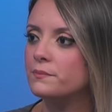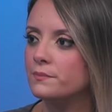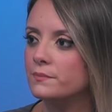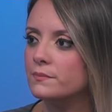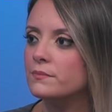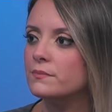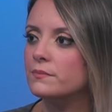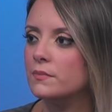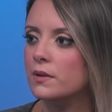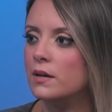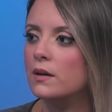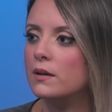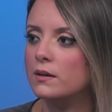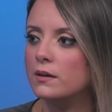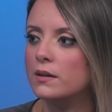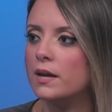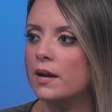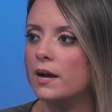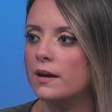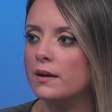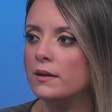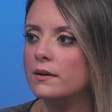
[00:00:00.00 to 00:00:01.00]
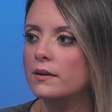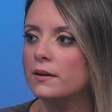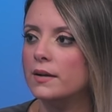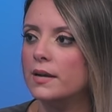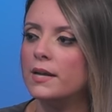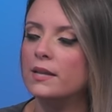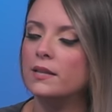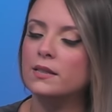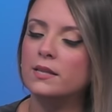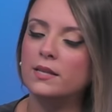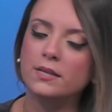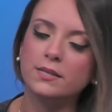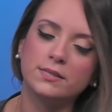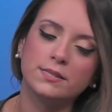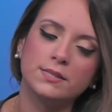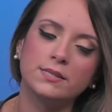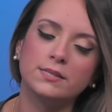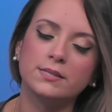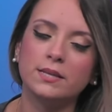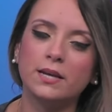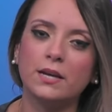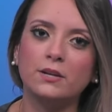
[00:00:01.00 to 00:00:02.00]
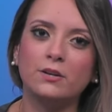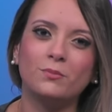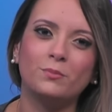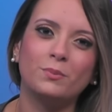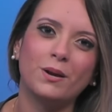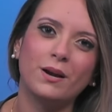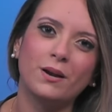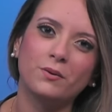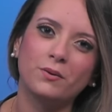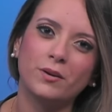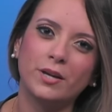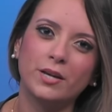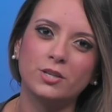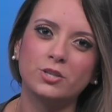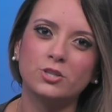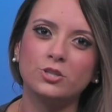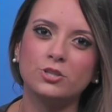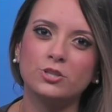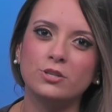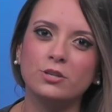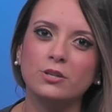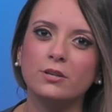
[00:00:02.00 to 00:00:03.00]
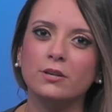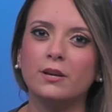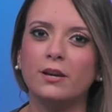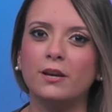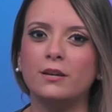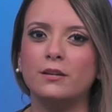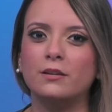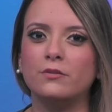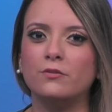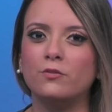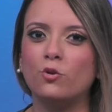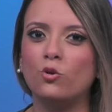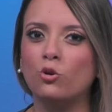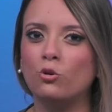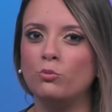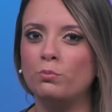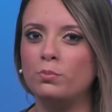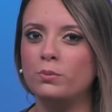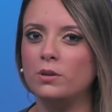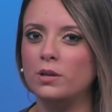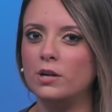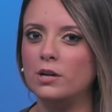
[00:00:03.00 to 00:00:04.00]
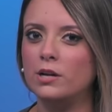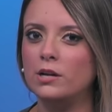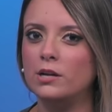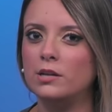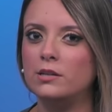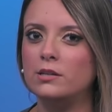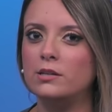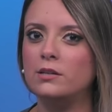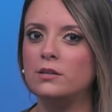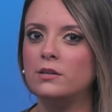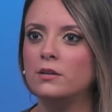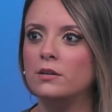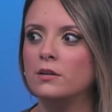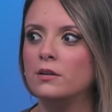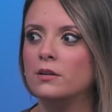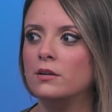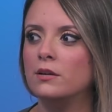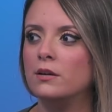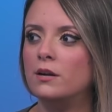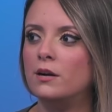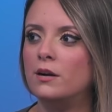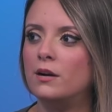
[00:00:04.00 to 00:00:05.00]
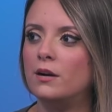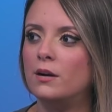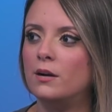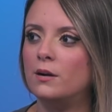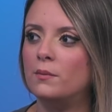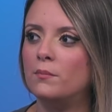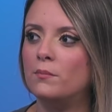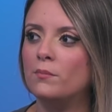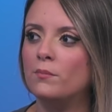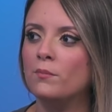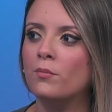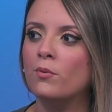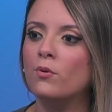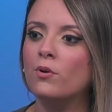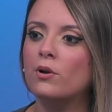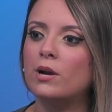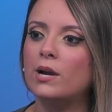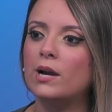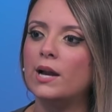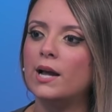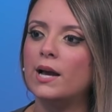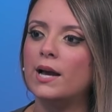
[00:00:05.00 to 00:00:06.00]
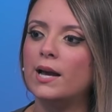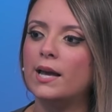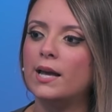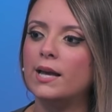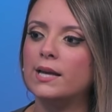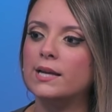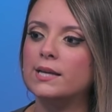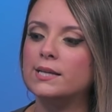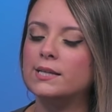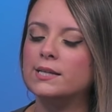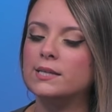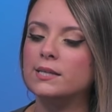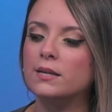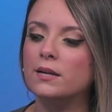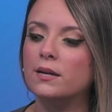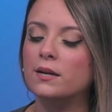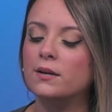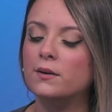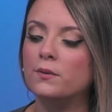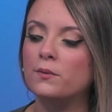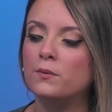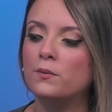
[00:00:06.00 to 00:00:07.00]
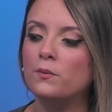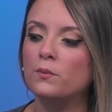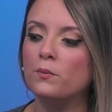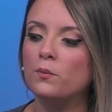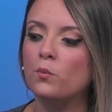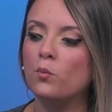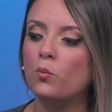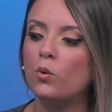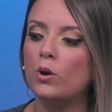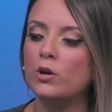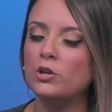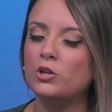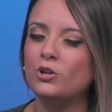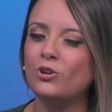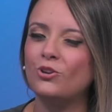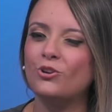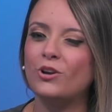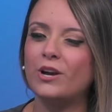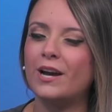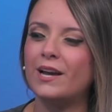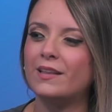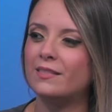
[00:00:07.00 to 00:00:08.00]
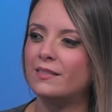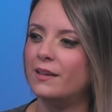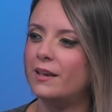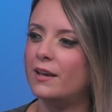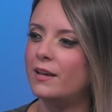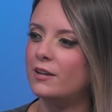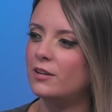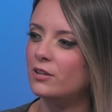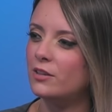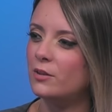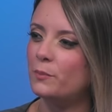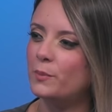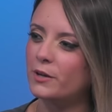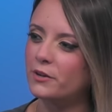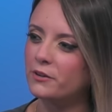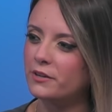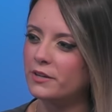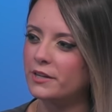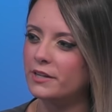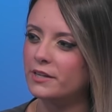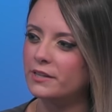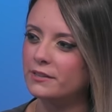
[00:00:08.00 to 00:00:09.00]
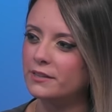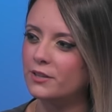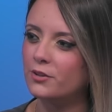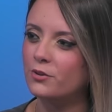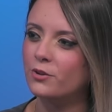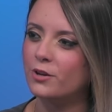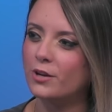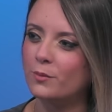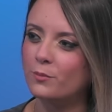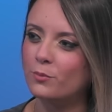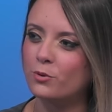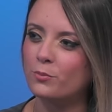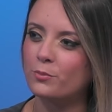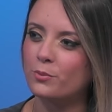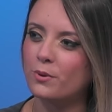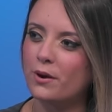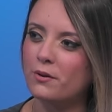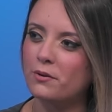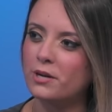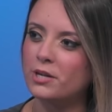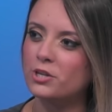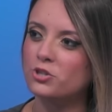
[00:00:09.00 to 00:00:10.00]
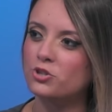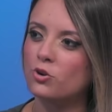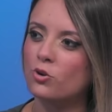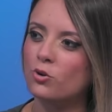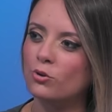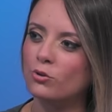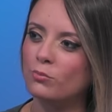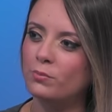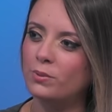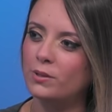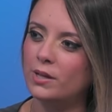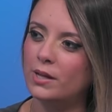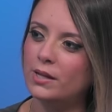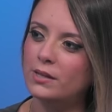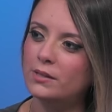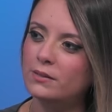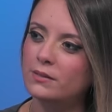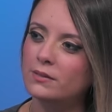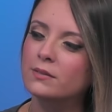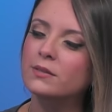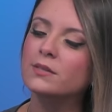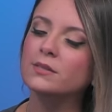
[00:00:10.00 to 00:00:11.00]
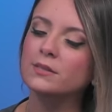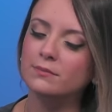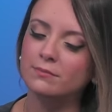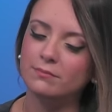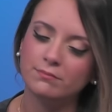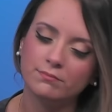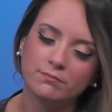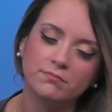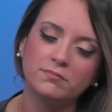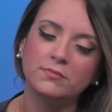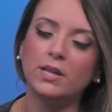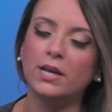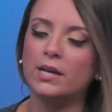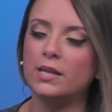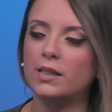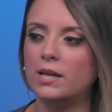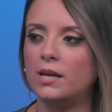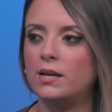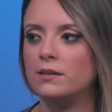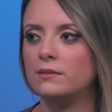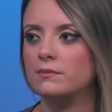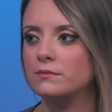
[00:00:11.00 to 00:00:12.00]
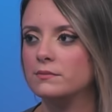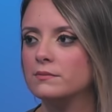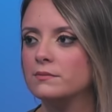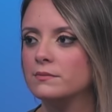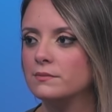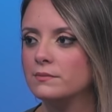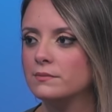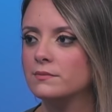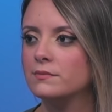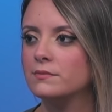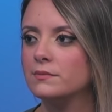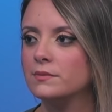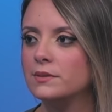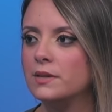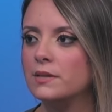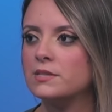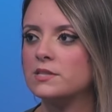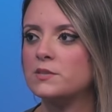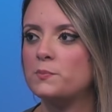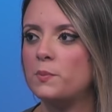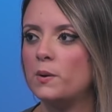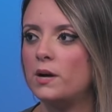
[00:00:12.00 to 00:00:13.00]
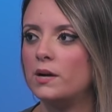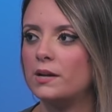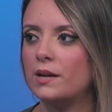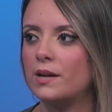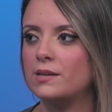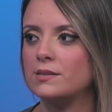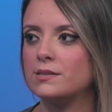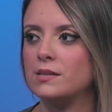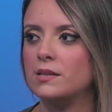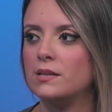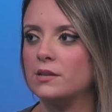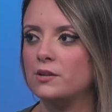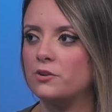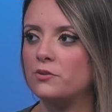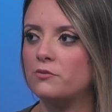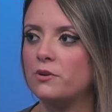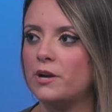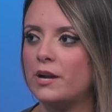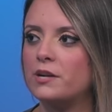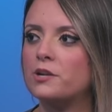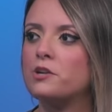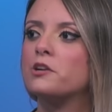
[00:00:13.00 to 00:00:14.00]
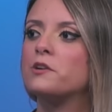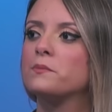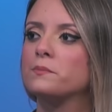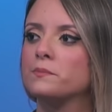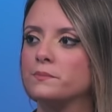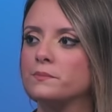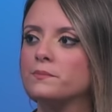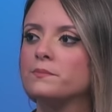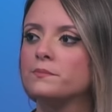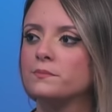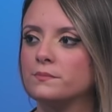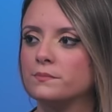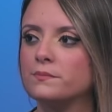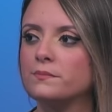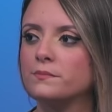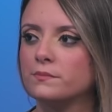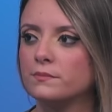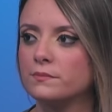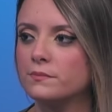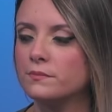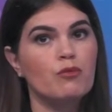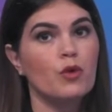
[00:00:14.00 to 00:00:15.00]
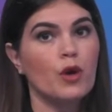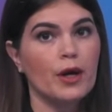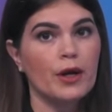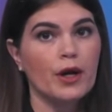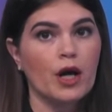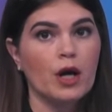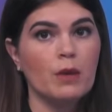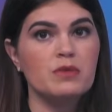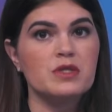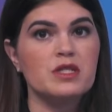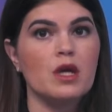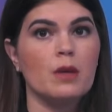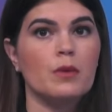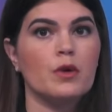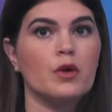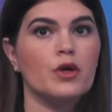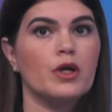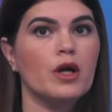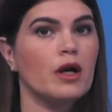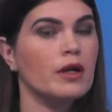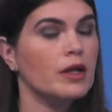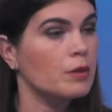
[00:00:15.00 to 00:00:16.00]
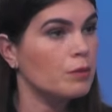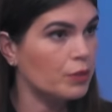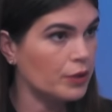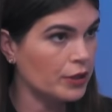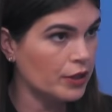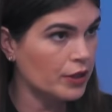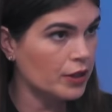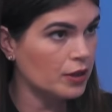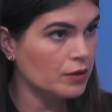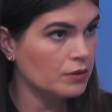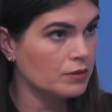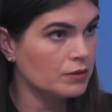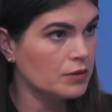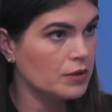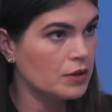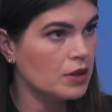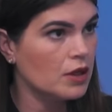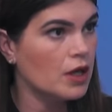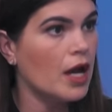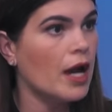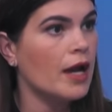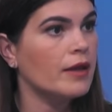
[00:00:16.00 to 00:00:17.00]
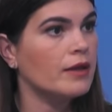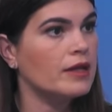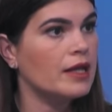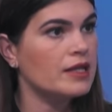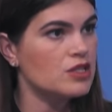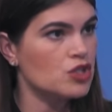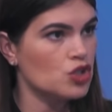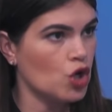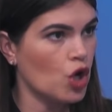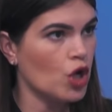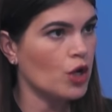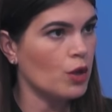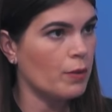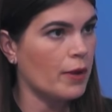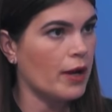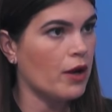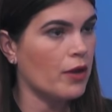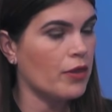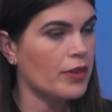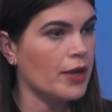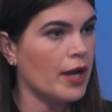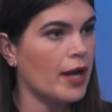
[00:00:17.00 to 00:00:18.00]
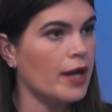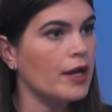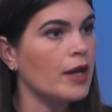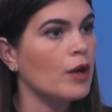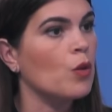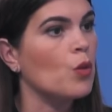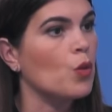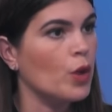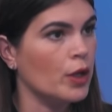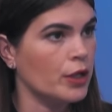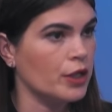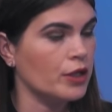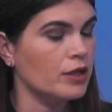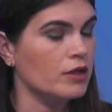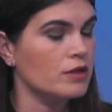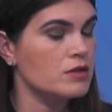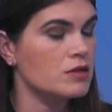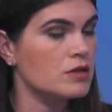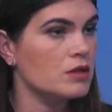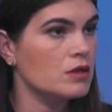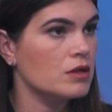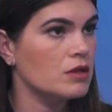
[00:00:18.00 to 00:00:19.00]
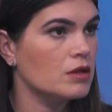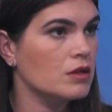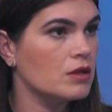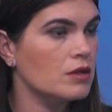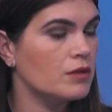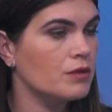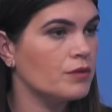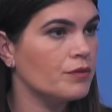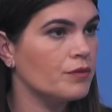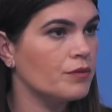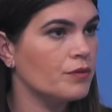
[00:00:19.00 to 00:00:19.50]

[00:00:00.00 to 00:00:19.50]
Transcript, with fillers: Bright red. Yeah. And this is kind of brownish, kind of old blood, mm -hmm. um, more like when you're at the end of the period mm -hmm. that you mm-hmm. get more brownish old blood. Right. Like that. Okay. And spotting is a little redder you have brought up subchorionic bleeding. Mm -hmm. uh, let's talk about that and mm -hmm. what mm-hmm. it is. Okay.